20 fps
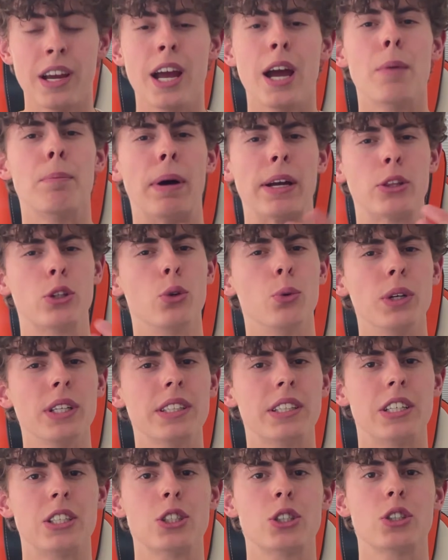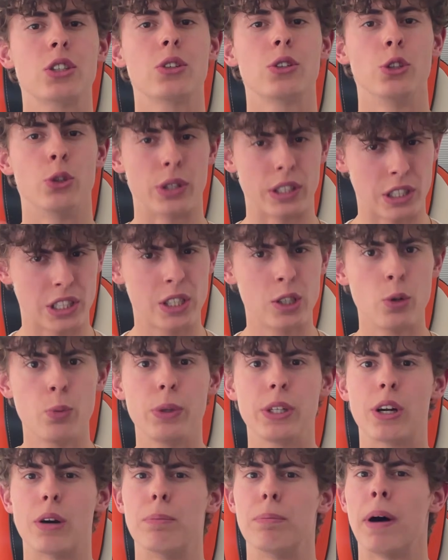By doing this, you can see
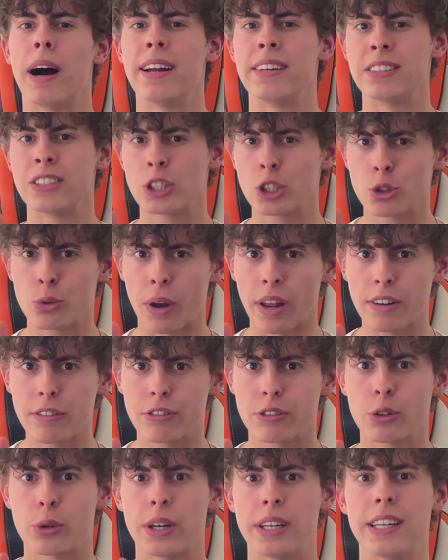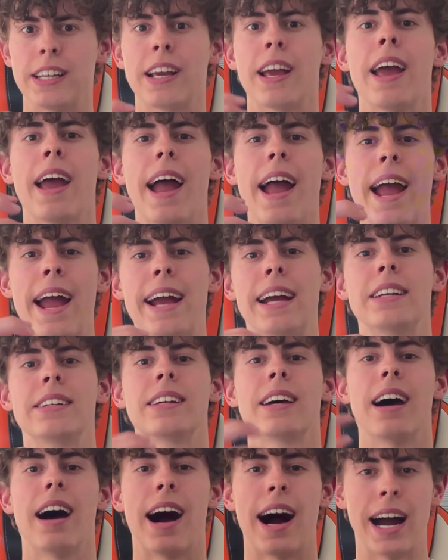we combine strength training
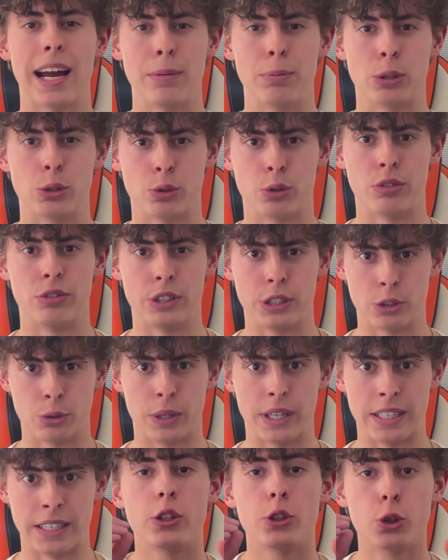and hypertrophy training.